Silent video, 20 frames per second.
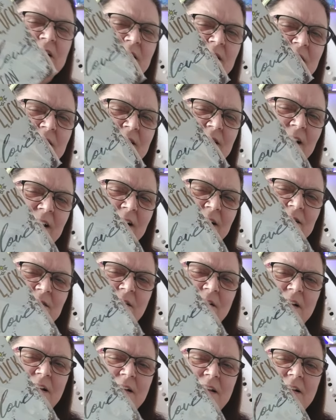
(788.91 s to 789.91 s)
Can you see it's
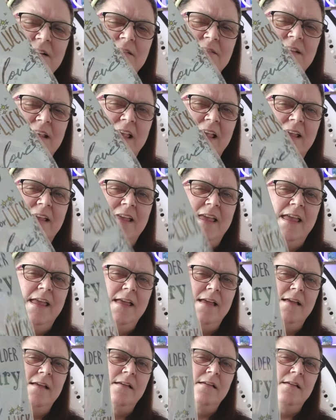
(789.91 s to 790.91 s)
got a little kink
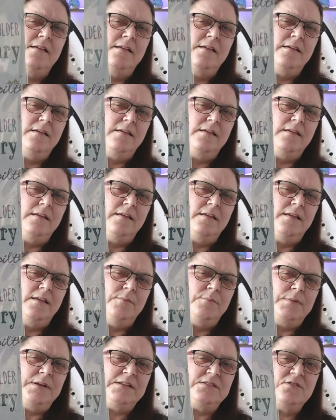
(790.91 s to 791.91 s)
here?
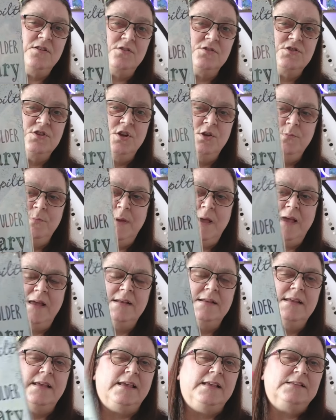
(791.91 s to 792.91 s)
But it's not too
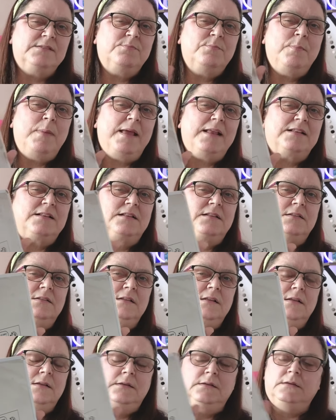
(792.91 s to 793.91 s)
bad. It's
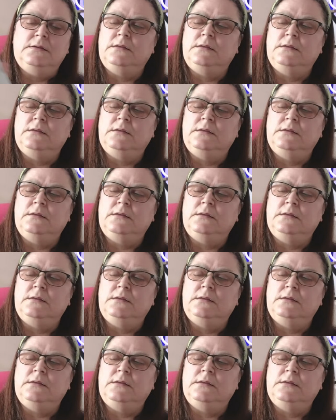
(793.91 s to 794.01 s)
metal.